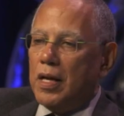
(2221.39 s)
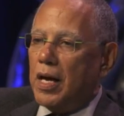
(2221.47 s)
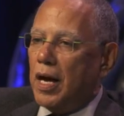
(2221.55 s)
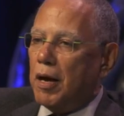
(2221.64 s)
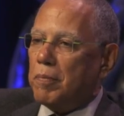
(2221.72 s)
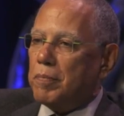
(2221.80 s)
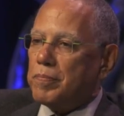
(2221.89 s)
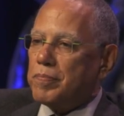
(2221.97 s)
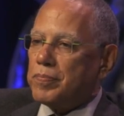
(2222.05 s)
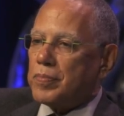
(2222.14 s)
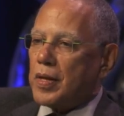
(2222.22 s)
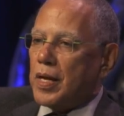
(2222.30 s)
Um,
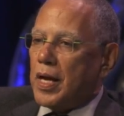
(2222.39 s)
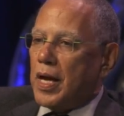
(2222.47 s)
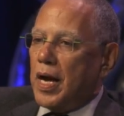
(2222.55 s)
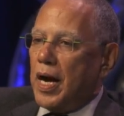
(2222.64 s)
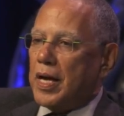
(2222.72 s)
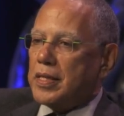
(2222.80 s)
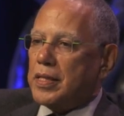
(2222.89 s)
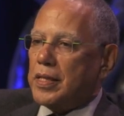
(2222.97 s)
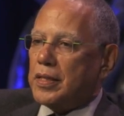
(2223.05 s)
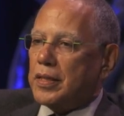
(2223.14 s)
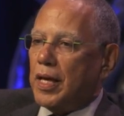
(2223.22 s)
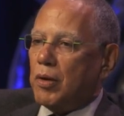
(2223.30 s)
I
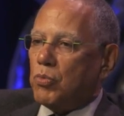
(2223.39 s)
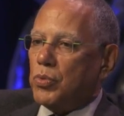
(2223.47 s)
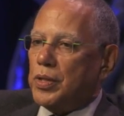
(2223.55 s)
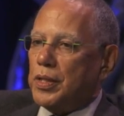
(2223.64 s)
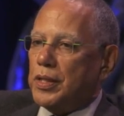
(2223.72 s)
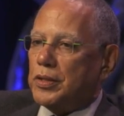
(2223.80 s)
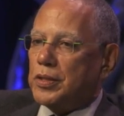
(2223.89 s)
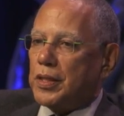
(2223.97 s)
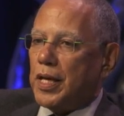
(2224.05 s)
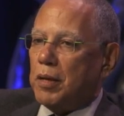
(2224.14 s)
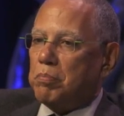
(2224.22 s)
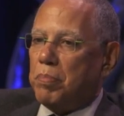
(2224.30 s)
think that we need to
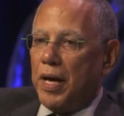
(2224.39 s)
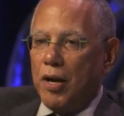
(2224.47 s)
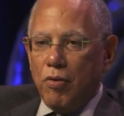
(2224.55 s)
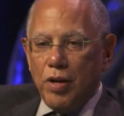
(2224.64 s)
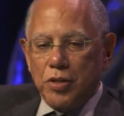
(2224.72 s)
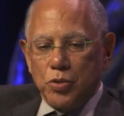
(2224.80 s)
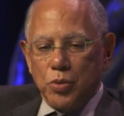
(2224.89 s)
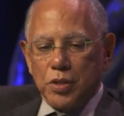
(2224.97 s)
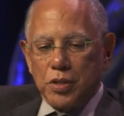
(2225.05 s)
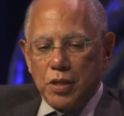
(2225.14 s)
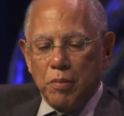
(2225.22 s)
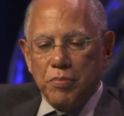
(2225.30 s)
get better at doing
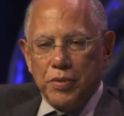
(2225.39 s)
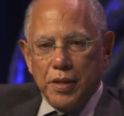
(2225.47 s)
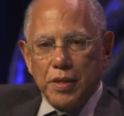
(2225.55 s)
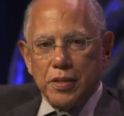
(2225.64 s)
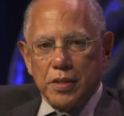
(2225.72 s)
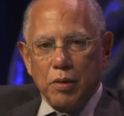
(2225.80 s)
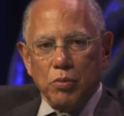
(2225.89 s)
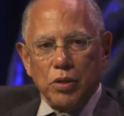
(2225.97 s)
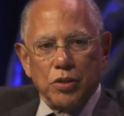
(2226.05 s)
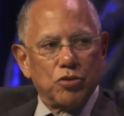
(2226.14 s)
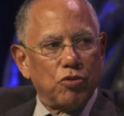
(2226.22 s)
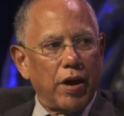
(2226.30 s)
some things that will
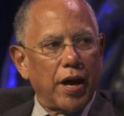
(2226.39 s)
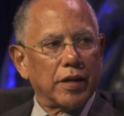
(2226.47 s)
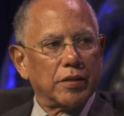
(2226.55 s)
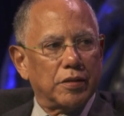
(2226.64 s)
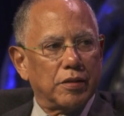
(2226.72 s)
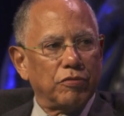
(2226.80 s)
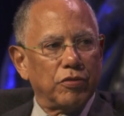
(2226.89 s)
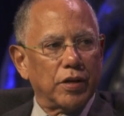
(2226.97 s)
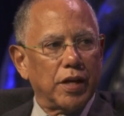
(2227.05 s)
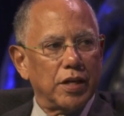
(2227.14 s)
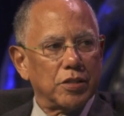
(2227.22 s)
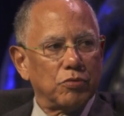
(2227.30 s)
attract different
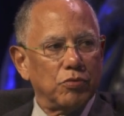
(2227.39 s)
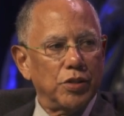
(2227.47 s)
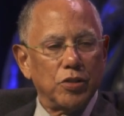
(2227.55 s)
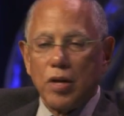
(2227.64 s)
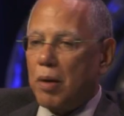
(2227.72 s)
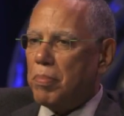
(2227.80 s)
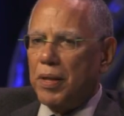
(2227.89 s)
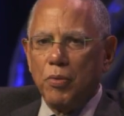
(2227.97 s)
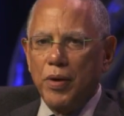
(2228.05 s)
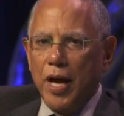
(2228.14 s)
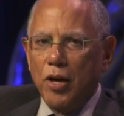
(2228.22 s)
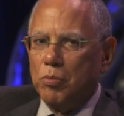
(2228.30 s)
kinds of readers. And by the
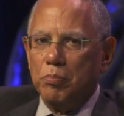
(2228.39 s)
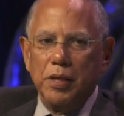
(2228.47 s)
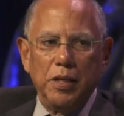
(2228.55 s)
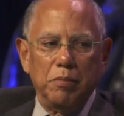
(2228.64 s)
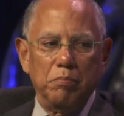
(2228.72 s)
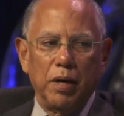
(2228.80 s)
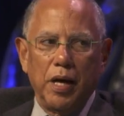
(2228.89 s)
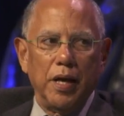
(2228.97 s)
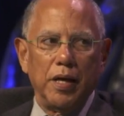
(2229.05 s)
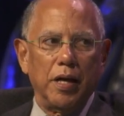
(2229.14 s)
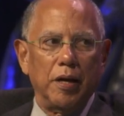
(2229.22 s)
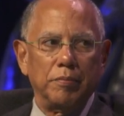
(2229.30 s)
way, I don't mean
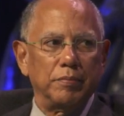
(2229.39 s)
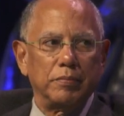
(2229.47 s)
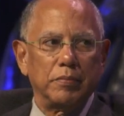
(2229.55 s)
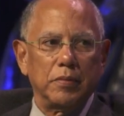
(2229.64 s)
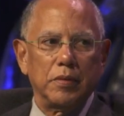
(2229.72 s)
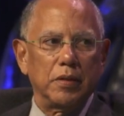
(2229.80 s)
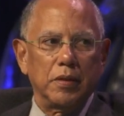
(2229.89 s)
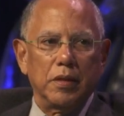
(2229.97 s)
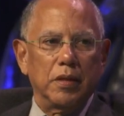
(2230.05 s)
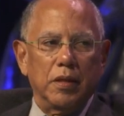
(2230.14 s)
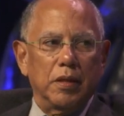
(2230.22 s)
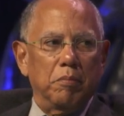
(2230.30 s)
by, um,
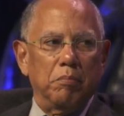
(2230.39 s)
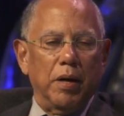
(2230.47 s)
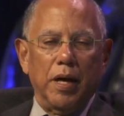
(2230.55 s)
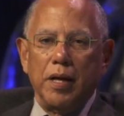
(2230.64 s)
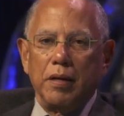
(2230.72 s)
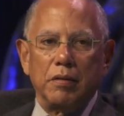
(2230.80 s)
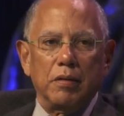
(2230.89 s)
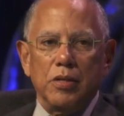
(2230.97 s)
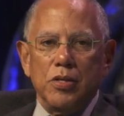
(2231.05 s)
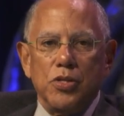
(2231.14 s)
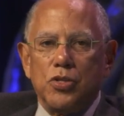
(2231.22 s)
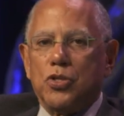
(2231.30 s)
by
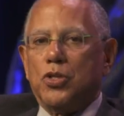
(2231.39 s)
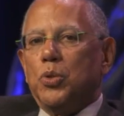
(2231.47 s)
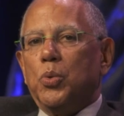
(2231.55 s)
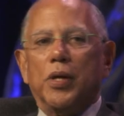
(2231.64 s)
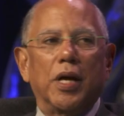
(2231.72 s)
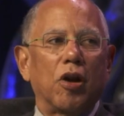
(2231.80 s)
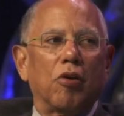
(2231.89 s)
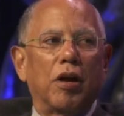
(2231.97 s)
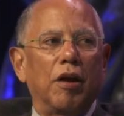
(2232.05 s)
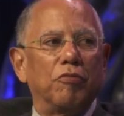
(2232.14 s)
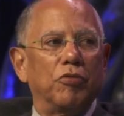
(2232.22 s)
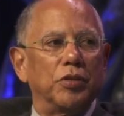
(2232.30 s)
skewing our
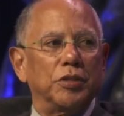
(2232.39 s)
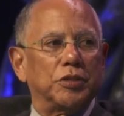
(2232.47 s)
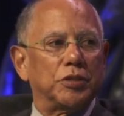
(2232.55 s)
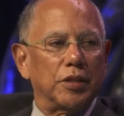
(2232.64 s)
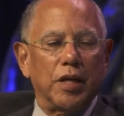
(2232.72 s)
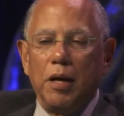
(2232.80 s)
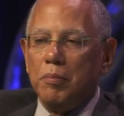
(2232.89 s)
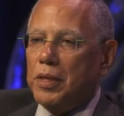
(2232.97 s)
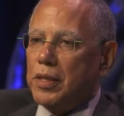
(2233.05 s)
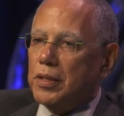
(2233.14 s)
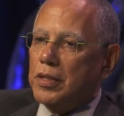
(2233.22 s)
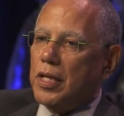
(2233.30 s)
coverage. I
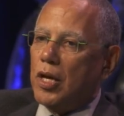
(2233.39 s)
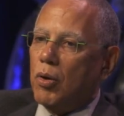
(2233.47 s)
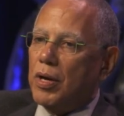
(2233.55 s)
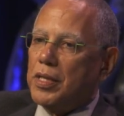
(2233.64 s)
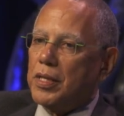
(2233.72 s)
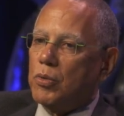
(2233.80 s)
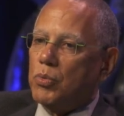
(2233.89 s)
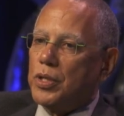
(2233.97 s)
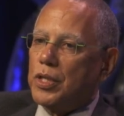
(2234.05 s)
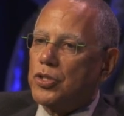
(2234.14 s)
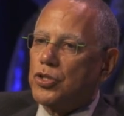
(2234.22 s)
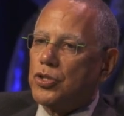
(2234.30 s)
mean, you know, I think
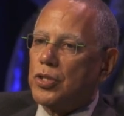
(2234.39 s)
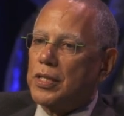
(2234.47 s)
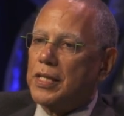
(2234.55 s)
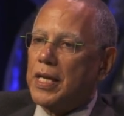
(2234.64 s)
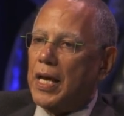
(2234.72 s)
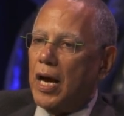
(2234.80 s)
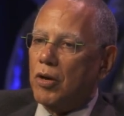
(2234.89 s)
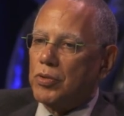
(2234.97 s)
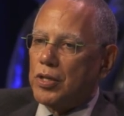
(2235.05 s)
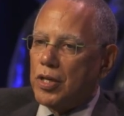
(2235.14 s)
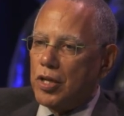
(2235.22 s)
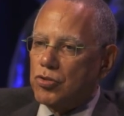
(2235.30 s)
we should get out in
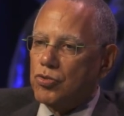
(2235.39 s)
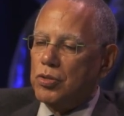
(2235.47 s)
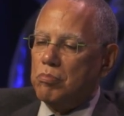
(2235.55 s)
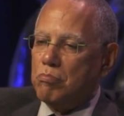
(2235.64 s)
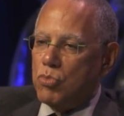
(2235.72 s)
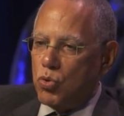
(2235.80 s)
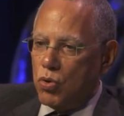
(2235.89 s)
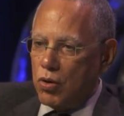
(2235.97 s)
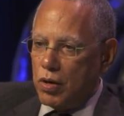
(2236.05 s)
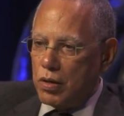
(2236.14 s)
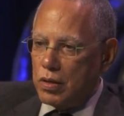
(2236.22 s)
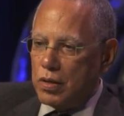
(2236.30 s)
the country
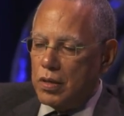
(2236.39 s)
more,